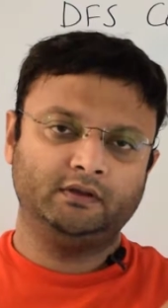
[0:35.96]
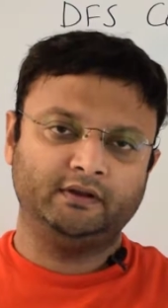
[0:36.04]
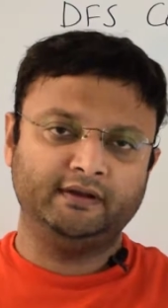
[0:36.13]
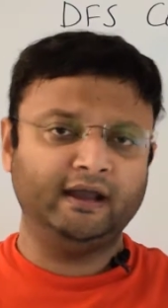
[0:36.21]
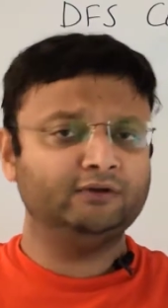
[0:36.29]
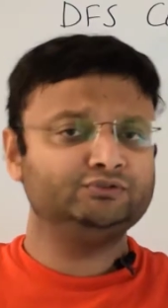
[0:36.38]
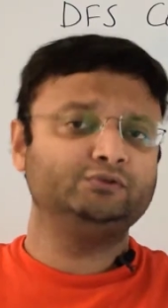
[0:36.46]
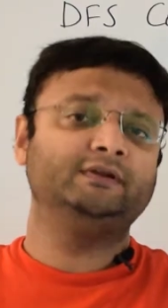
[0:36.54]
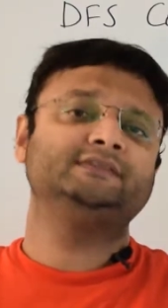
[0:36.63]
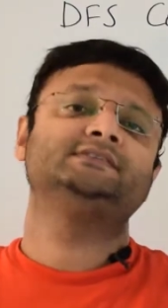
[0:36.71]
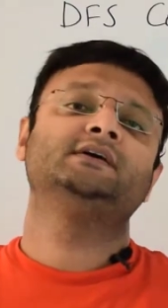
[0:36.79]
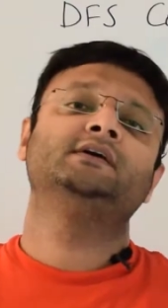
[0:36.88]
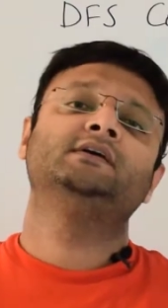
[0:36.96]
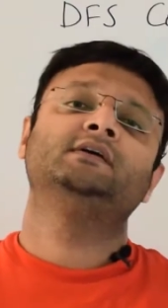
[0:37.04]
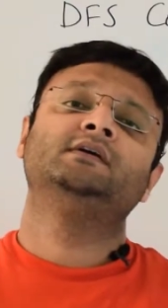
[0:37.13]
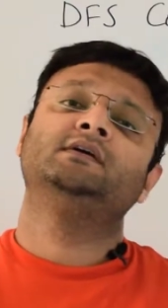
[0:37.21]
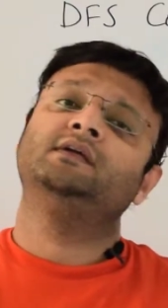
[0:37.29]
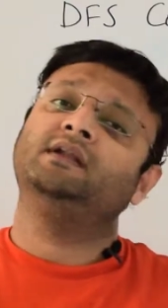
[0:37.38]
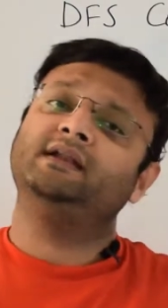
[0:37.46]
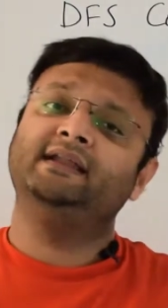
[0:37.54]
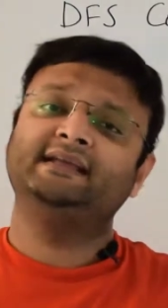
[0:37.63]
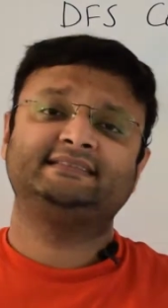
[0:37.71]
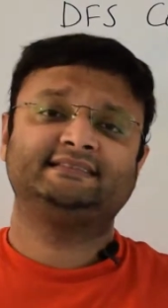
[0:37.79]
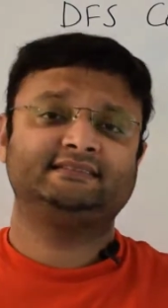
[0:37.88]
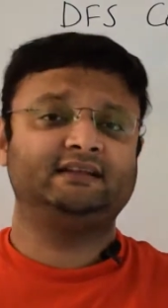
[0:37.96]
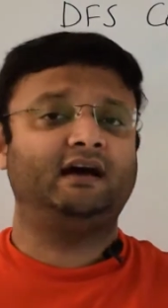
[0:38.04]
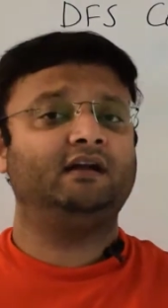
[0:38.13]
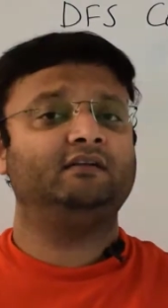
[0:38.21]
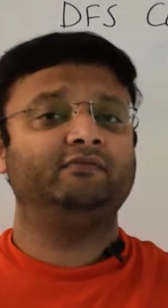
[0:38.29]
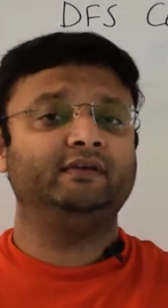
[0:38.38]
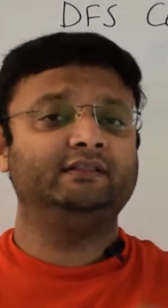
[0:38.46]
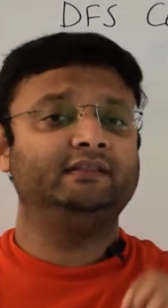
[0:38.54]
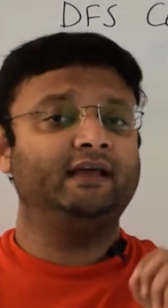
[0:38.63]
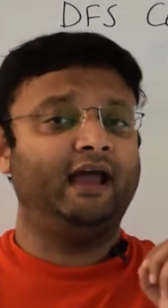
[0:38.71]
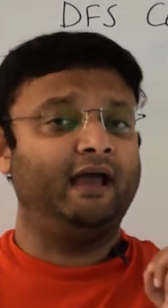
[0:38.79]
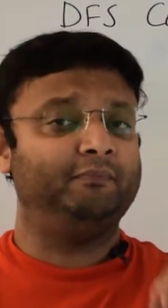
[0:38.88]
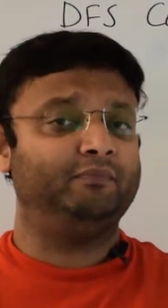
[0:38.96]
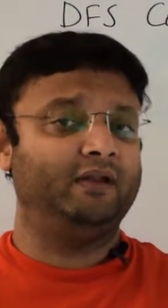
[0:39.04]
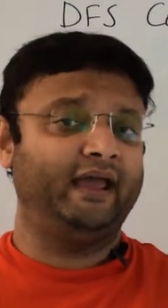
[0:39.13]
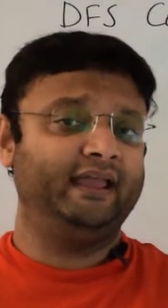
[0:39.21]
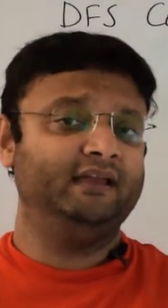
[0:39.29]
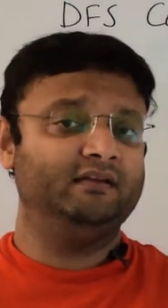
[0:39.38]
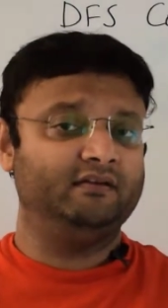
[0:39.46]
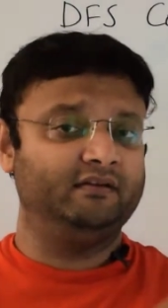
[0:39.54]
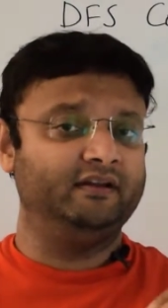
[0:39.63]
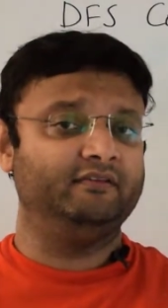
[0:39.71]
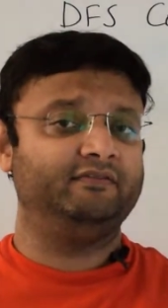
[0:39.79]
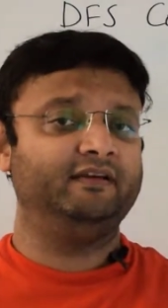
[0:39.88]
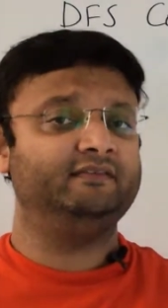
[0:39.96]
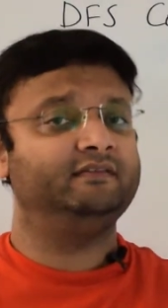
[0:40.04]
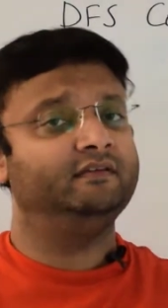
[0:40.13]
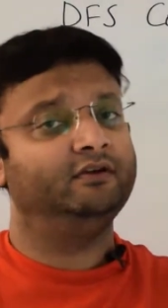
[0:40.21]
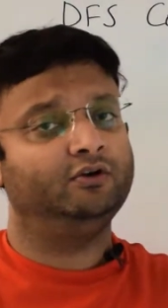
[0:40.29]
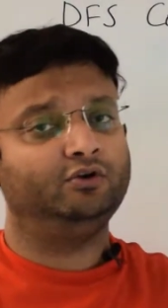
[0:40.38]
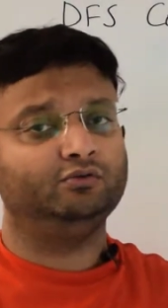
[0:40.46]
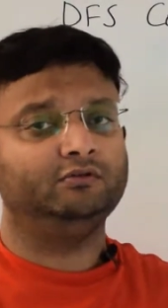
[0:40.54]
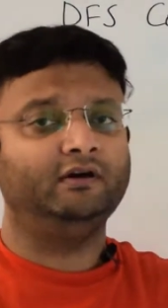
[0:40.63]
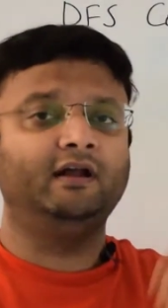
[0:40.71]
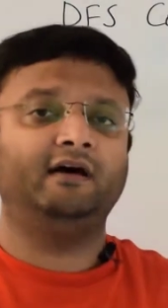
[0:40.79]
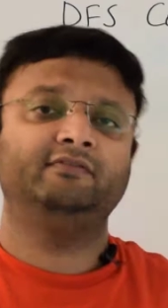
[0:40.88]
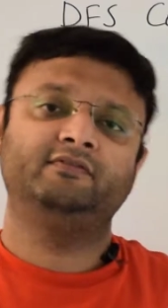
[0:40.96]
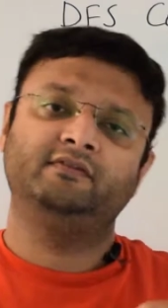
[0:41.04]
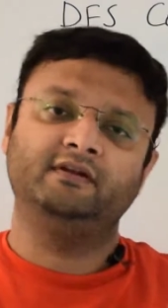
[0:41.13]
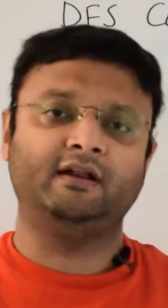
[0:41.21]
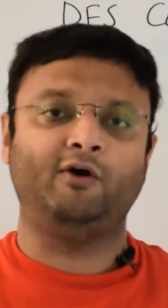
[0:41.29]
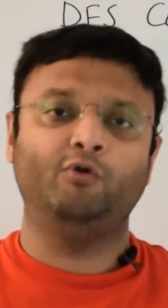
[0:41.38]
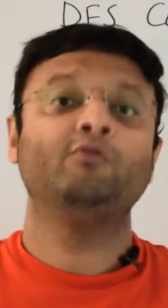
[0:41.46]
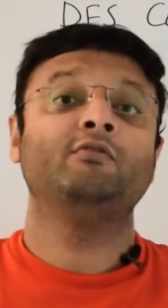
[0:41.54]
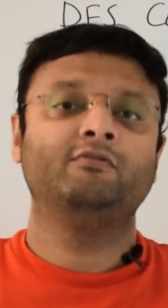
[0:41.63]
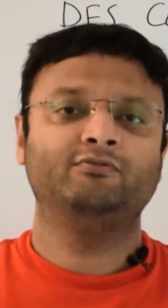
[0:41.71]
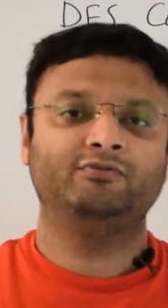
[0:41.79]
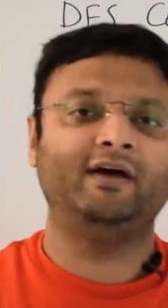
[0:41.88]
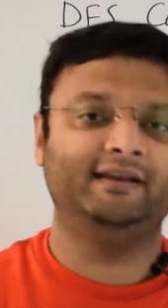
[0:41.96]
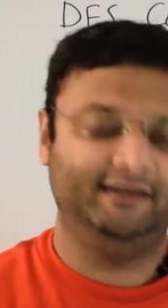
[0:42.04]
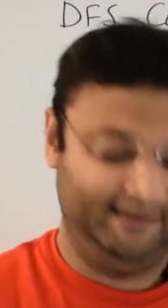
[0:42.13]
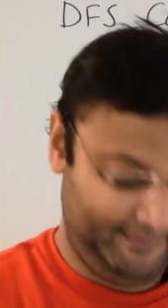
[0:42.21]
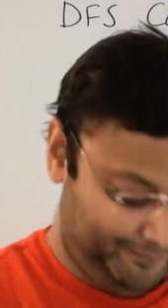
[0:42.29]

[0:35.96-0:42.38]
Now students, let's start with applying DFS to the graph now, finally.